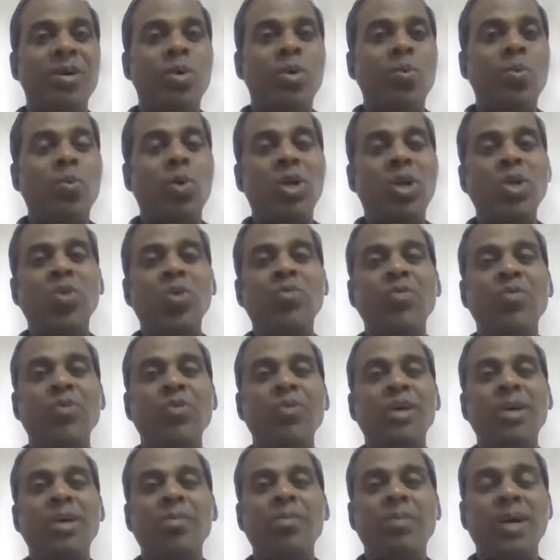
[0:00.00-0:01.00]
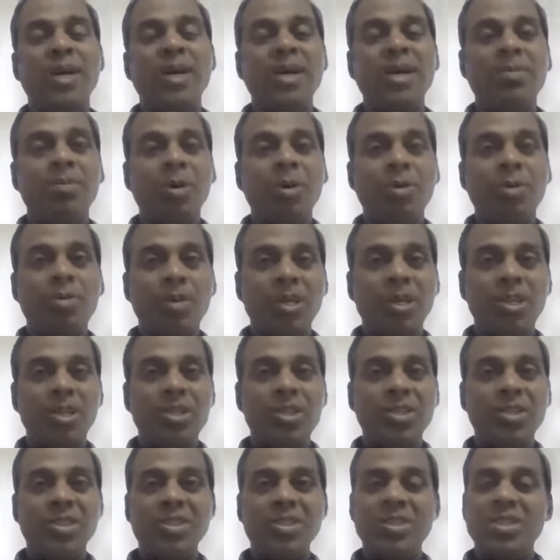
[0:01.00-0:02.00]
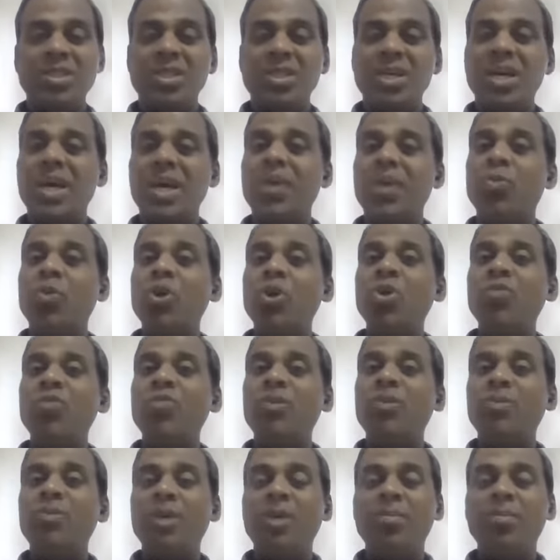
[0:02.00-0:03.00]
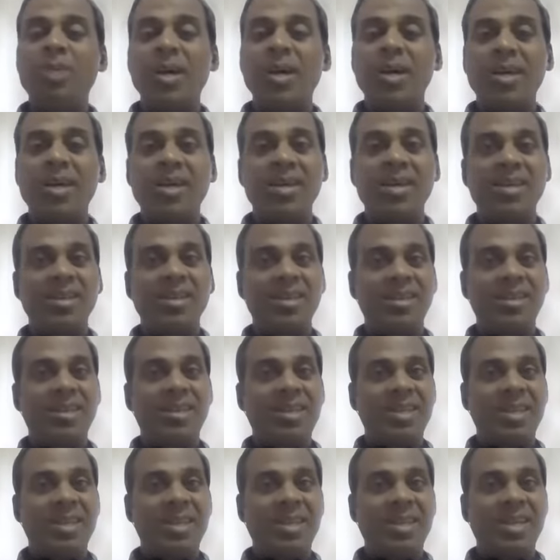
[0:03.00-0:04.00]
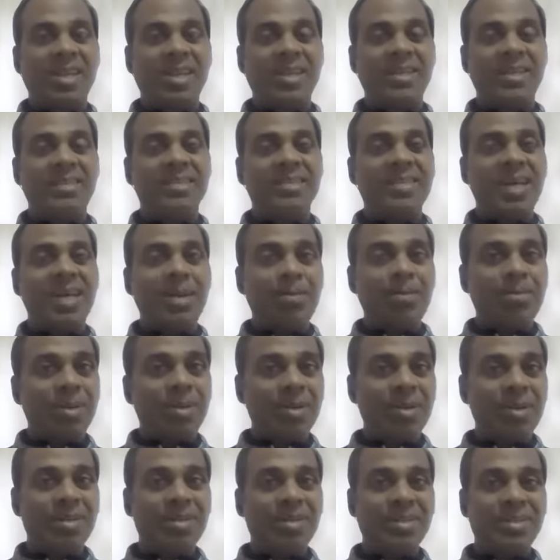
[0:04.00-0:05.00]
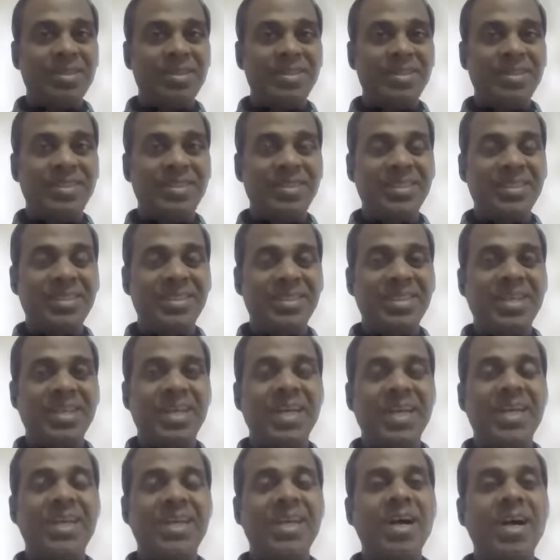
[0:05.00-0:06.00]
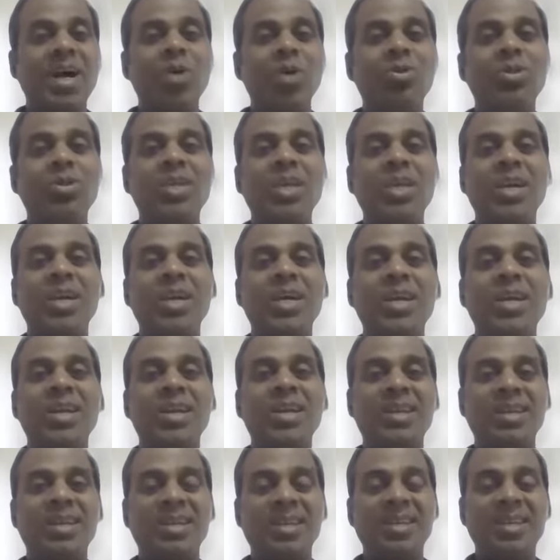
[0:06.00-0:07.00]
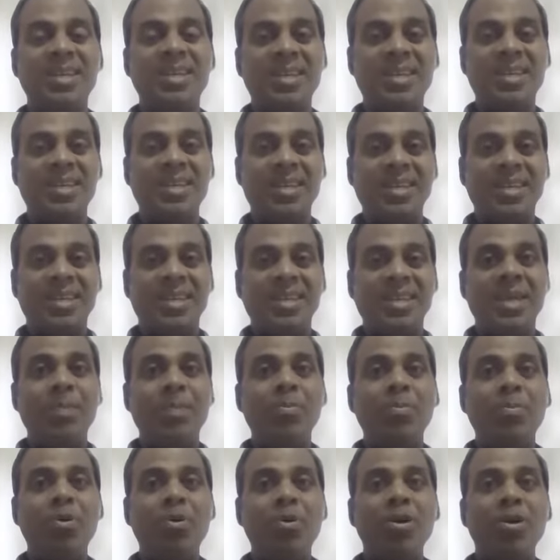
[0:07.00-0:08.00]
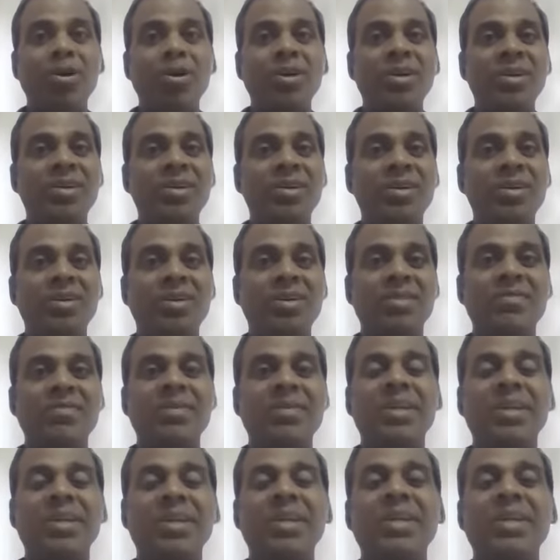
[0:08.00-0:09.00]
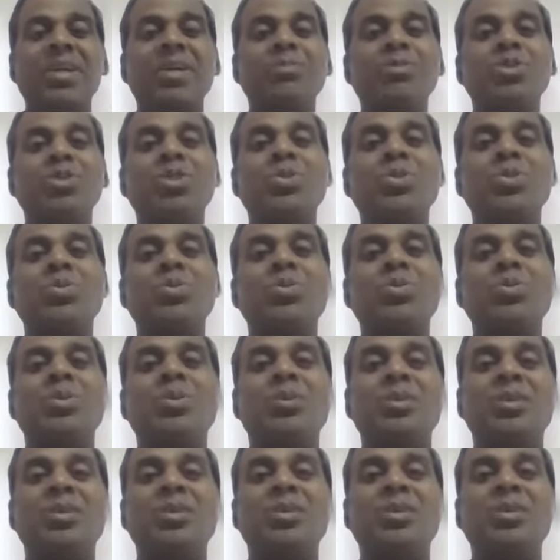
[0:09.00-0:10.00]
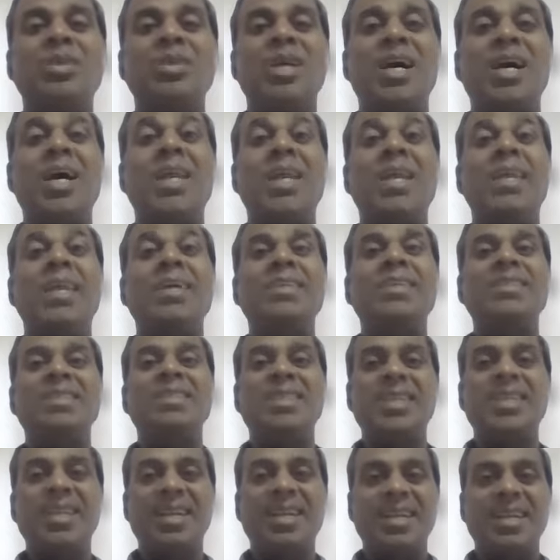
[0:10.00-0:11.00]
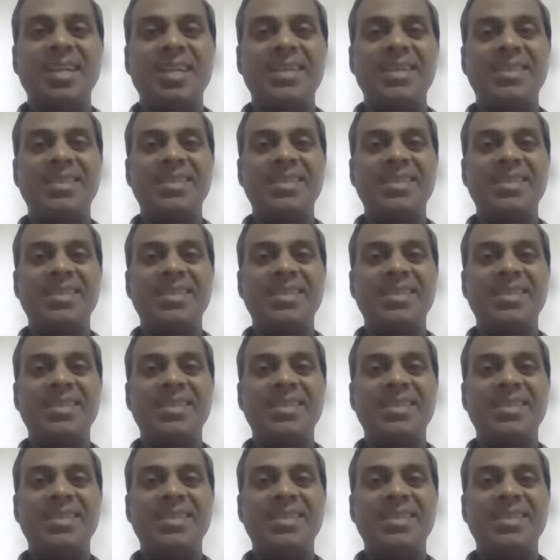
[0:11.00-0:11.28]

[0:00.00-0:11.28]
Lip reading: what do we mean by a population and what do we mean by a sample and how they are important when it comes to analyzing data.